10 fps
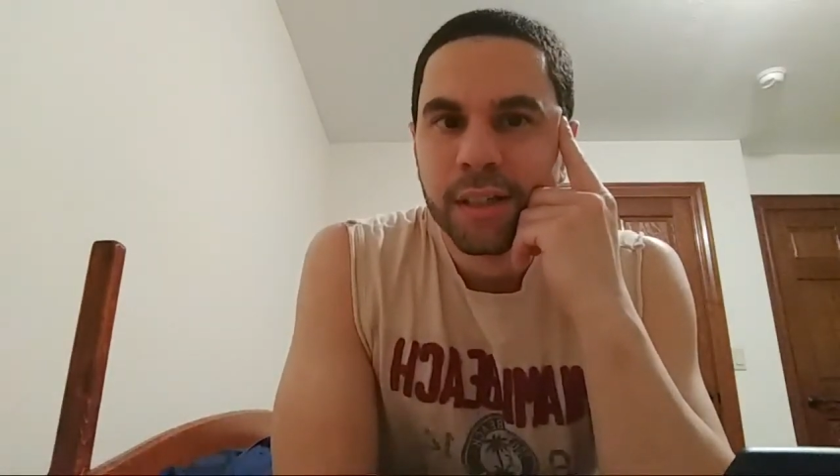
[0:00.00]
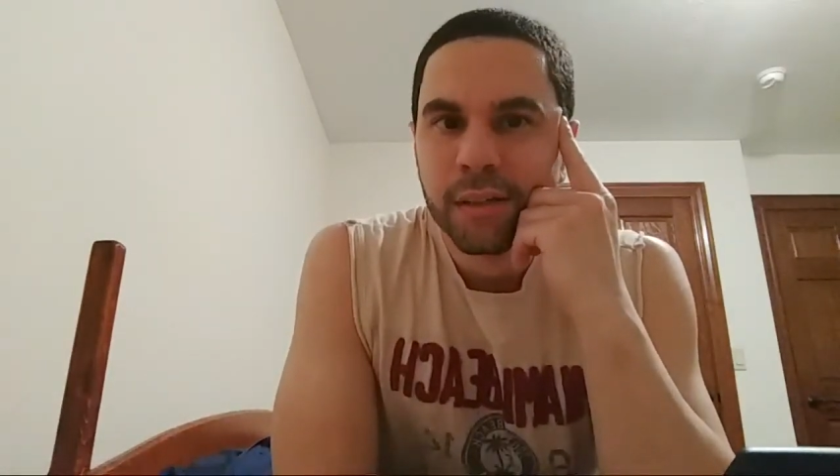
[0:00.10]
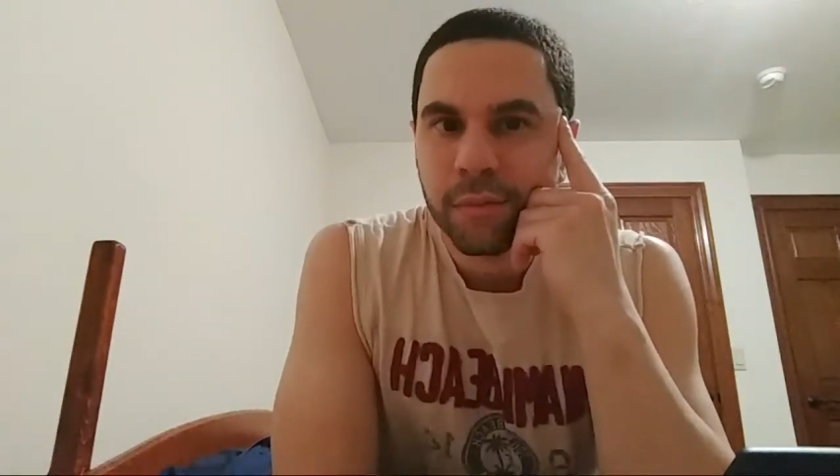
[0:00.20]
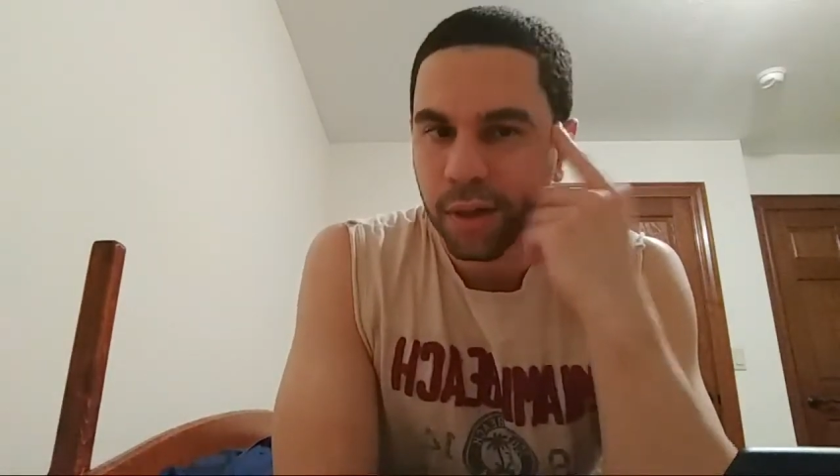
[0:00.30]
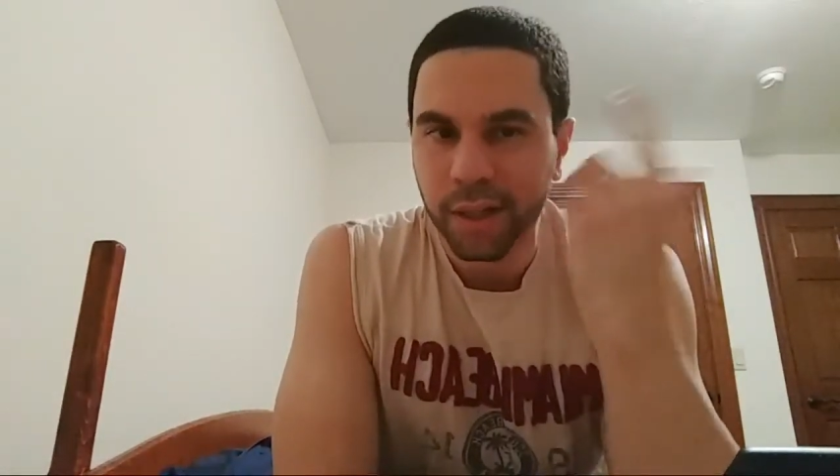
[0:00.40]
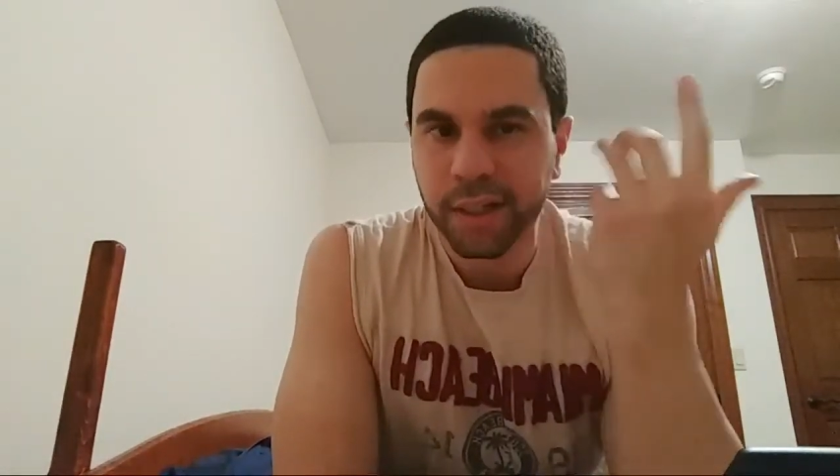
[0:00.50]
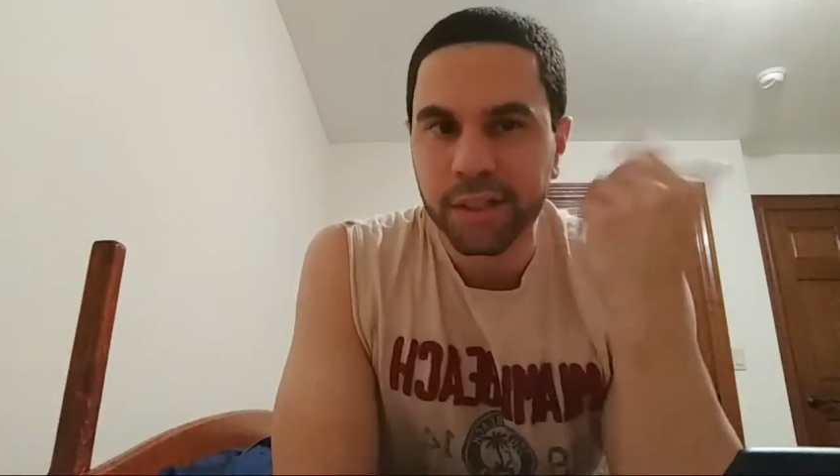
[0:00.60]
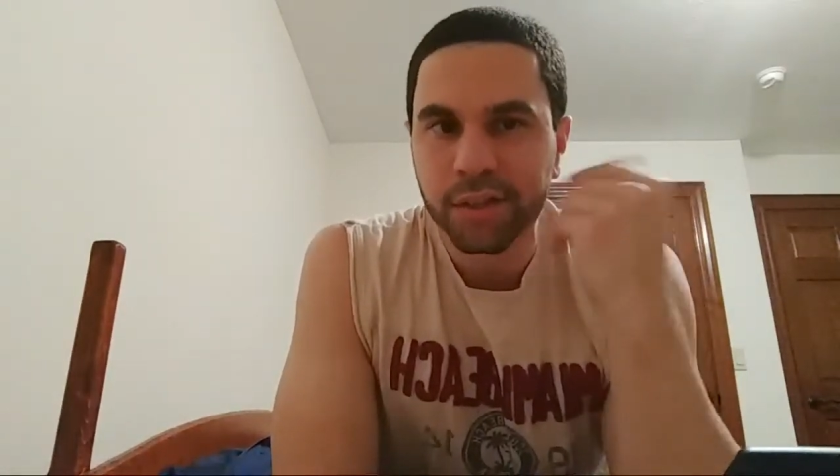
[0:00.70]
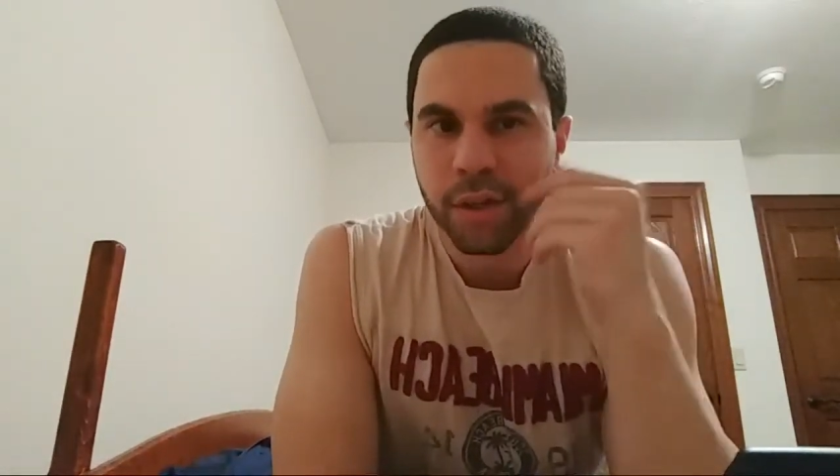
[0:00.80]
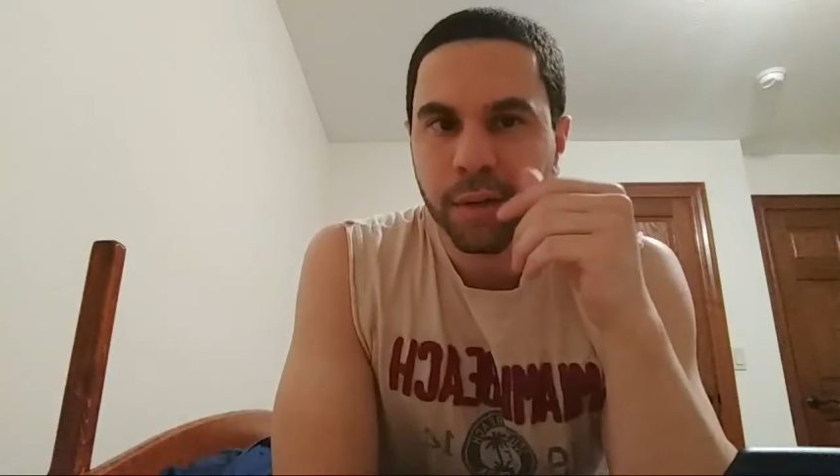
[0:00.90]
Well, in any
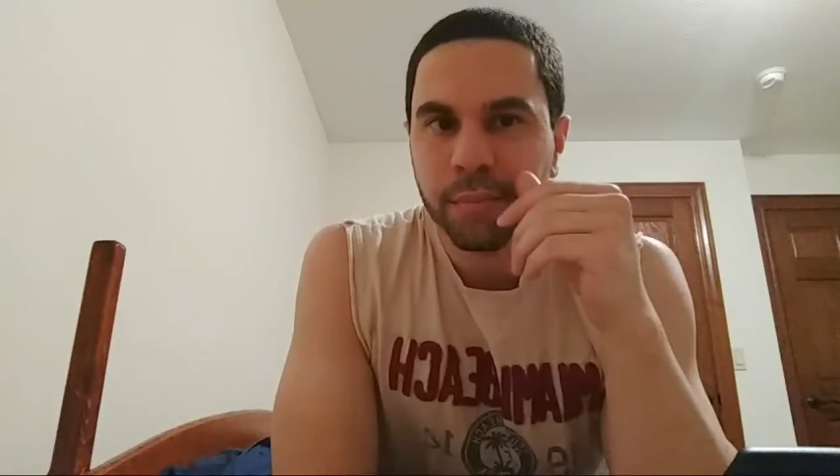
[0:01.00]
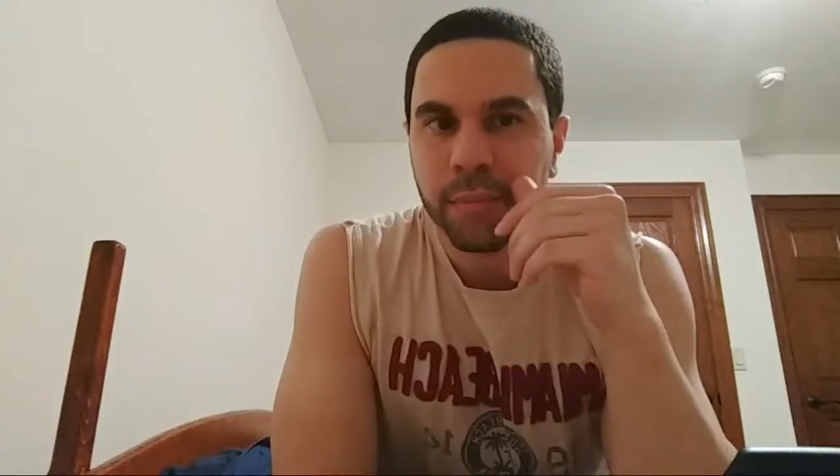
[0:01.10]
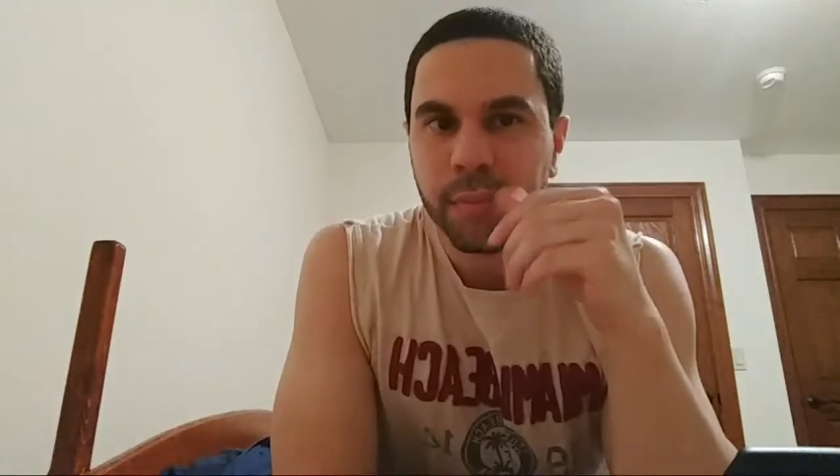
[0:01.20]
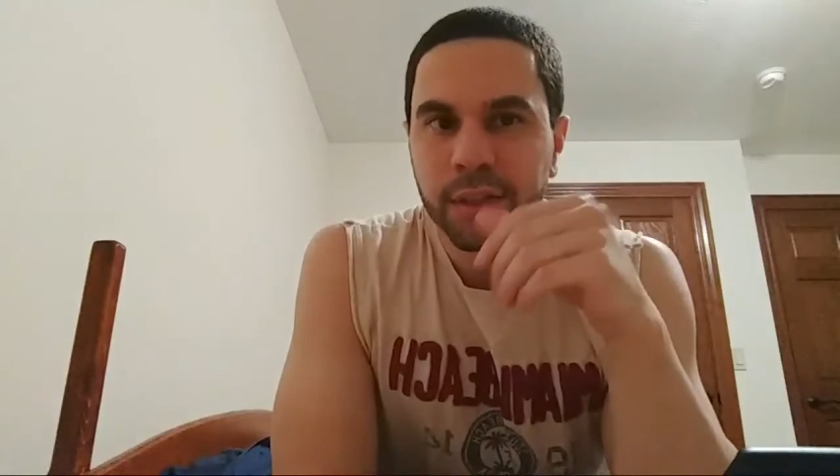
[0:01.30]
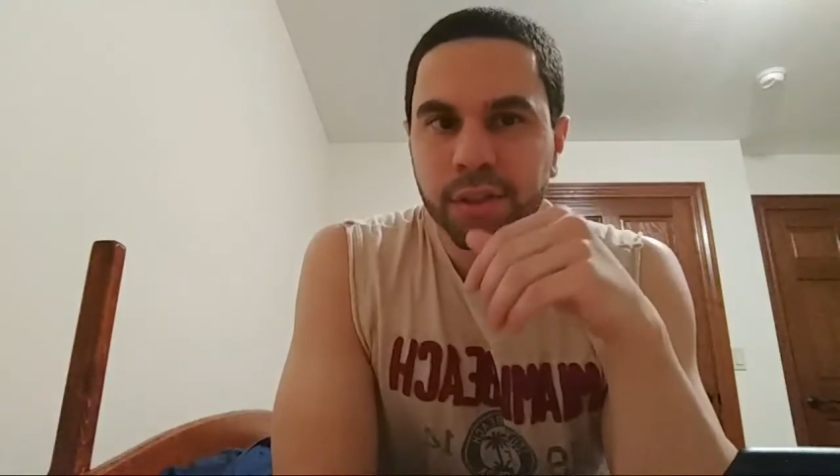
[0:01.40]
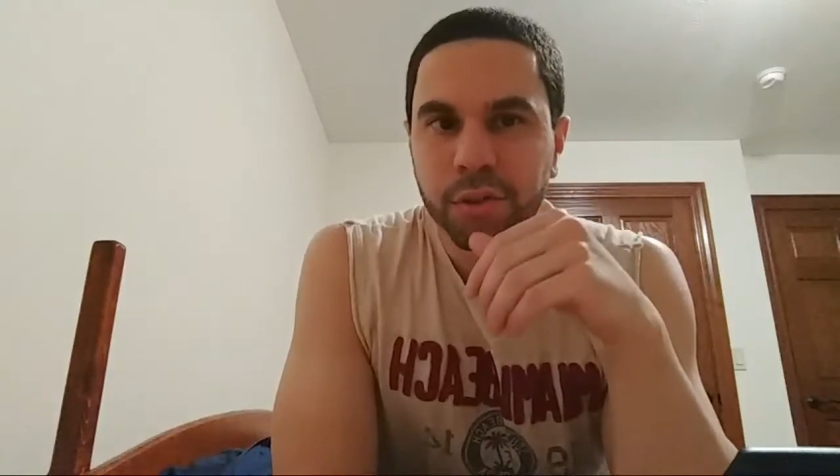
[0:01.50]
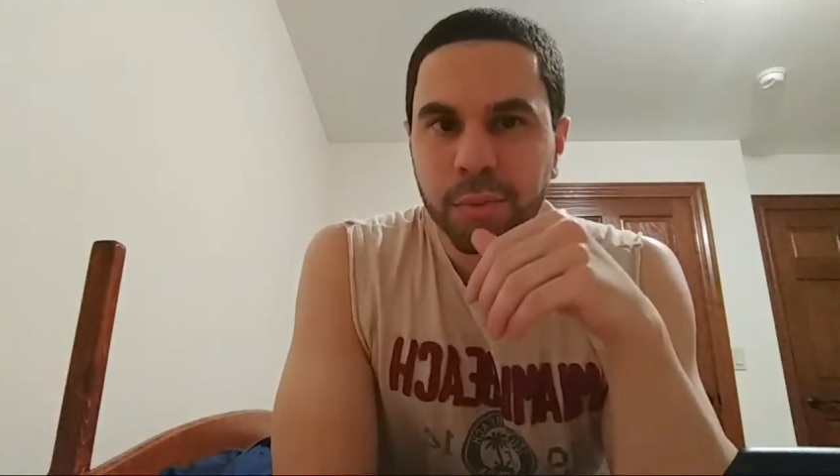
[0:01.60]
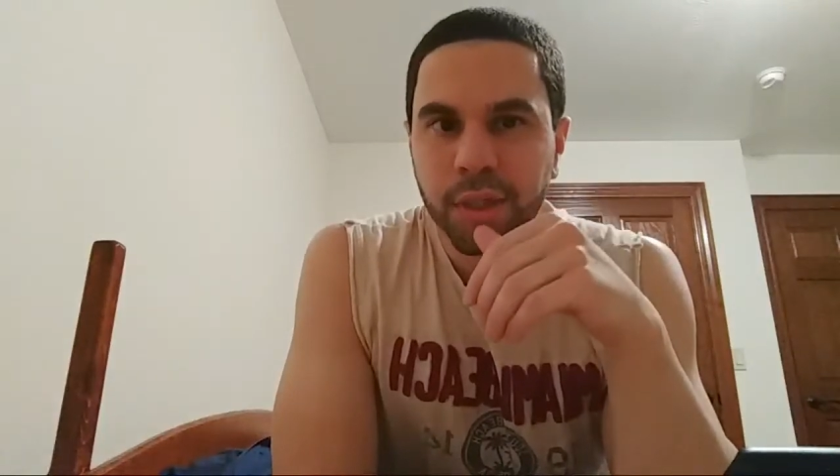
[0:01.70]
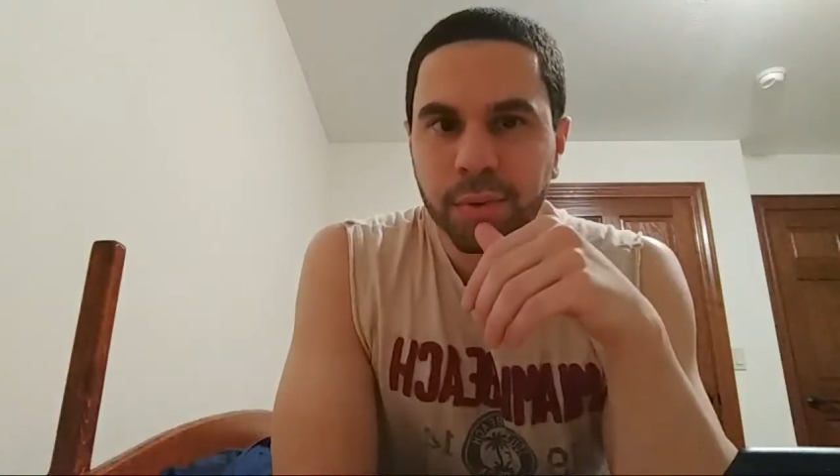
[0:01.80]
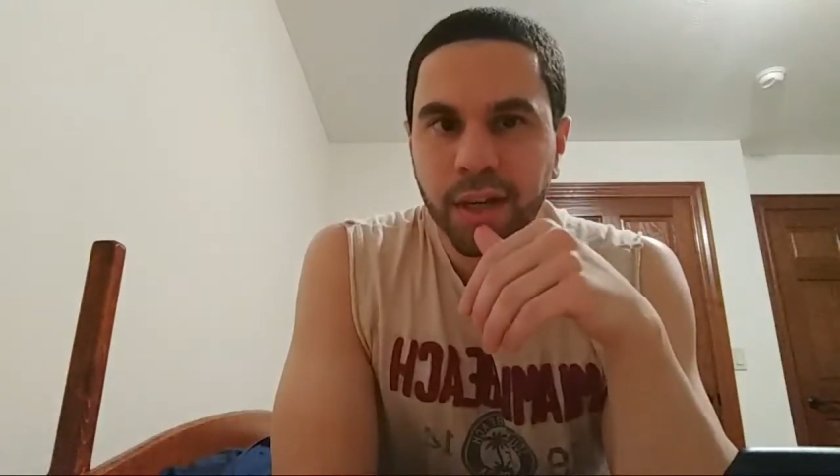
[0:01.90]
social
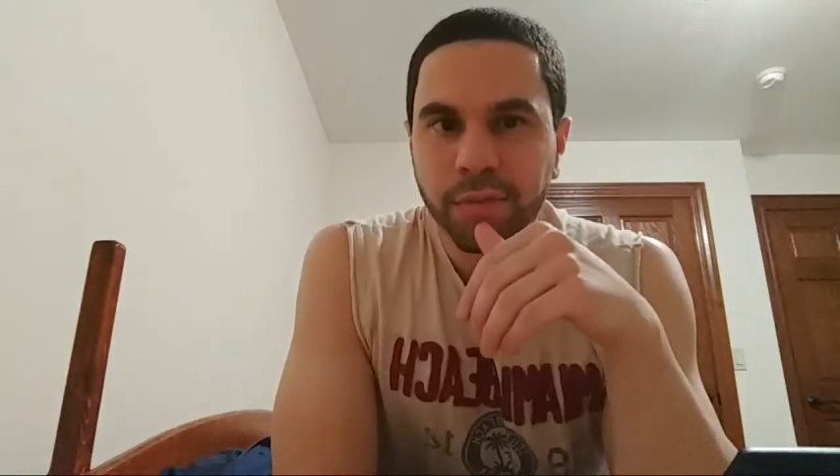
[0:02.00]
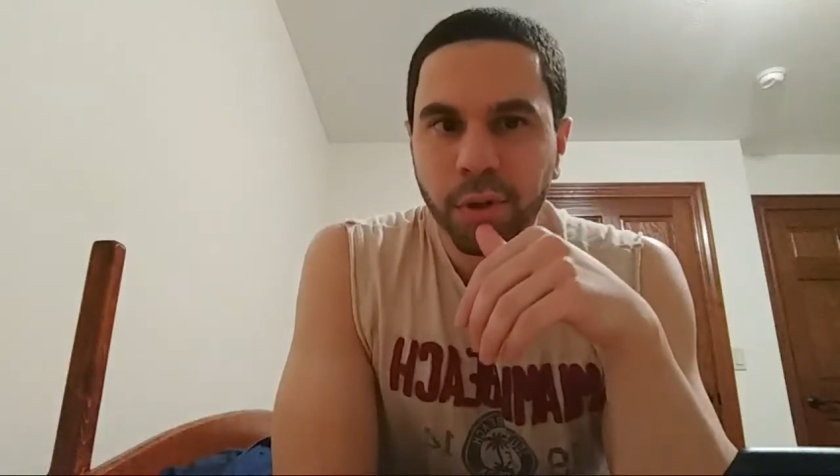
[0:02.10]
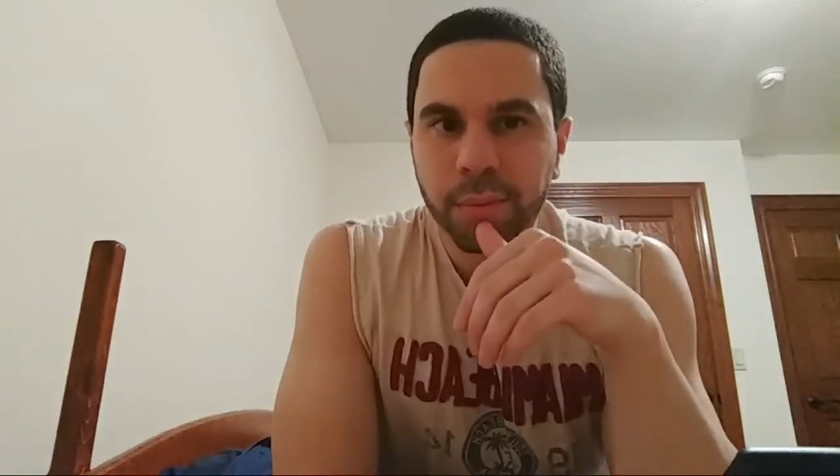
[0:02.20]
media platform.